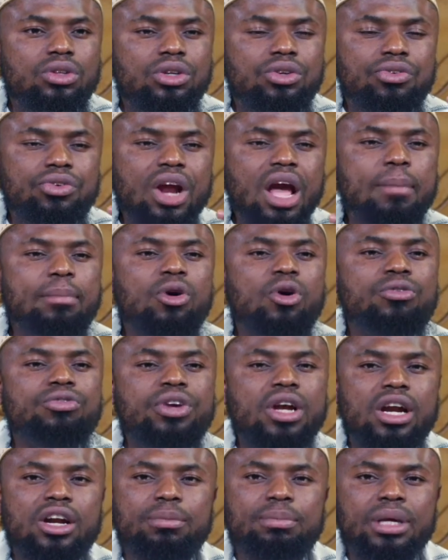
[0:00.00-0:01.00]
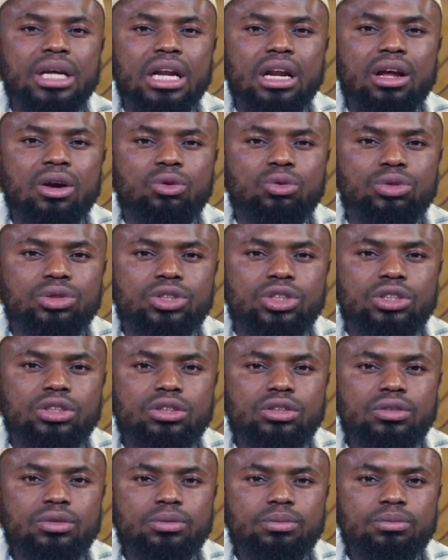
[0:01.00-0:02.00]
grammar of Arabic language.
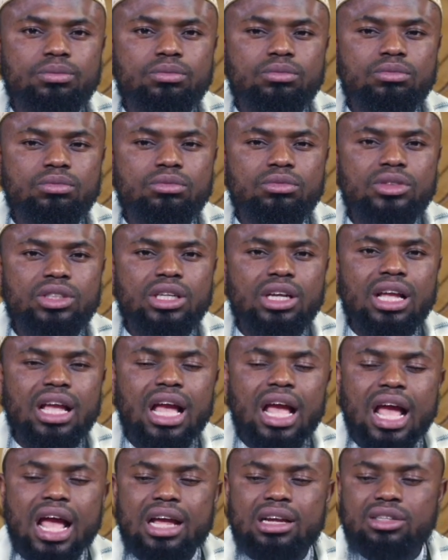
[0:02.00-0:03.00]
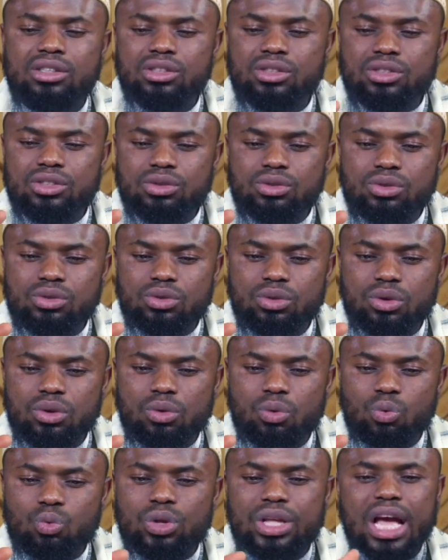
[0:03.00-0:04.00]
And
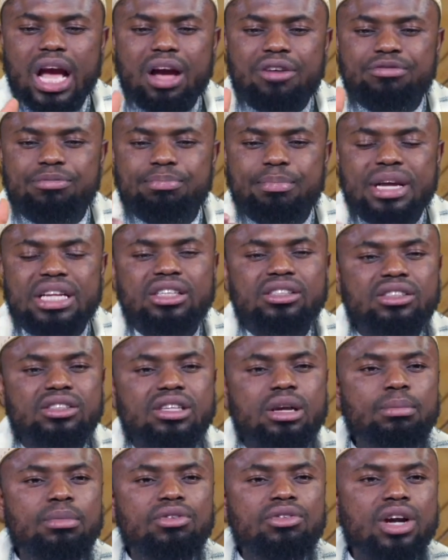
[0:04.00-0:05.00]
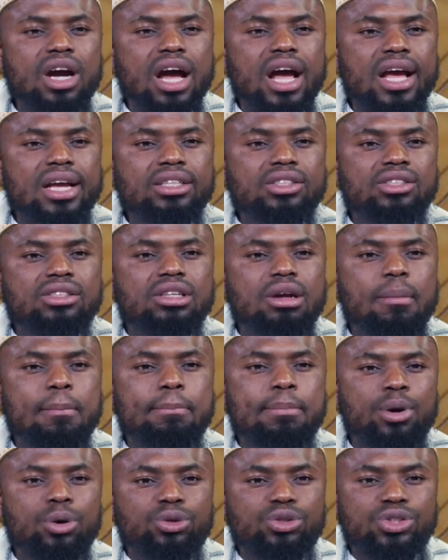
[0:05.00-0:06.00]
we have many summarized
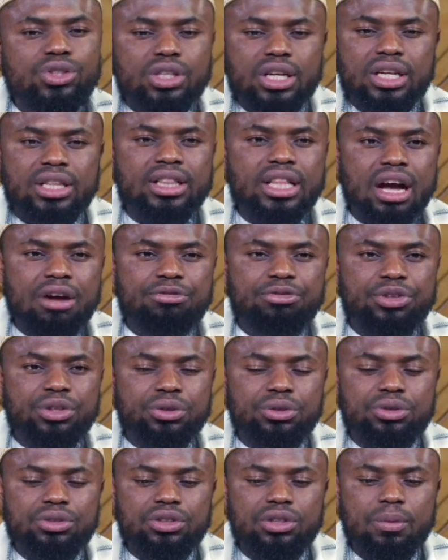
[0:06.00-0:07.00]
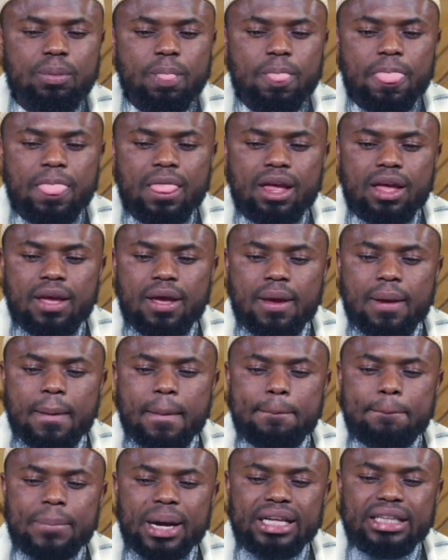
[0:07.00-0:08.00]
books in that field.
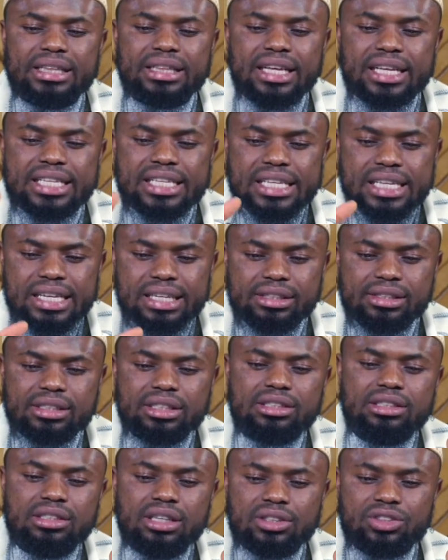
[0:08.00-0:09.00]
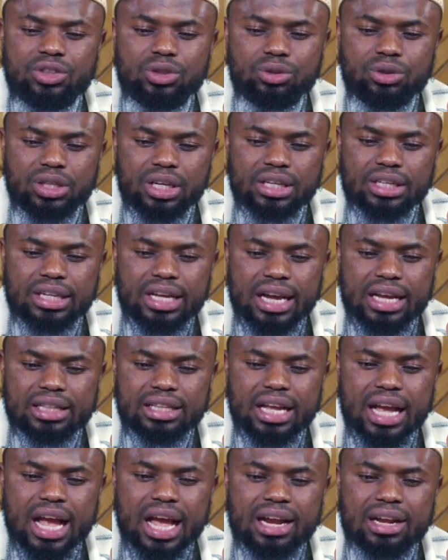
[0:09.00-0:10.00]
But the easiest that you can
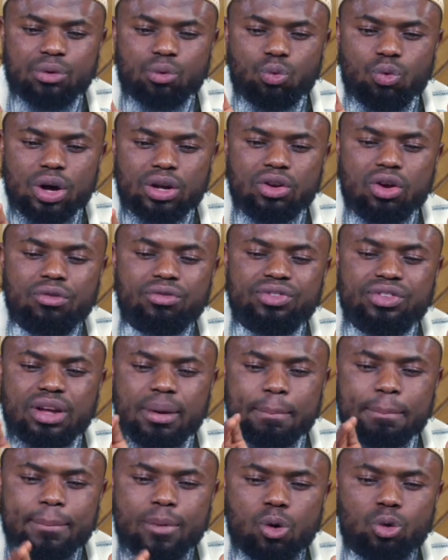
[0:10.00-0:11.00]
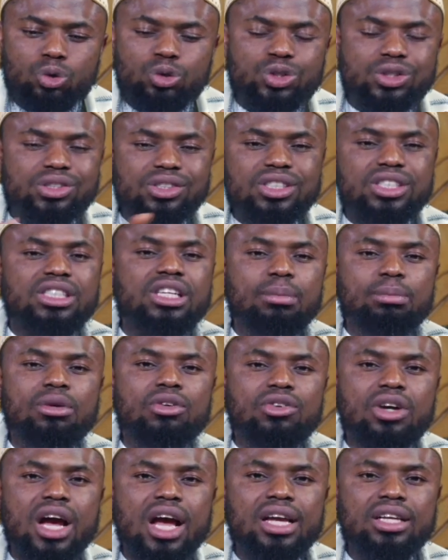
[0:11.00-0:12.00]
get, and one of the most
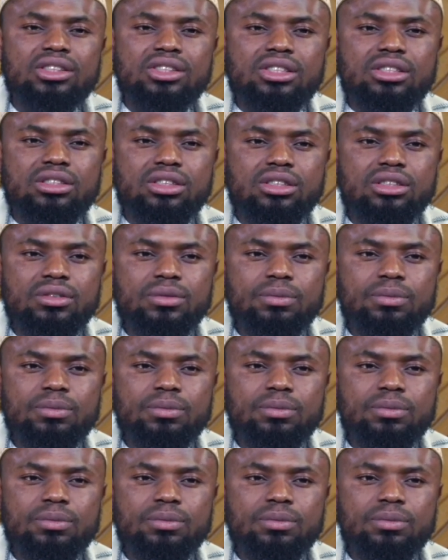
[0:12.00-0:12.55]
summarized,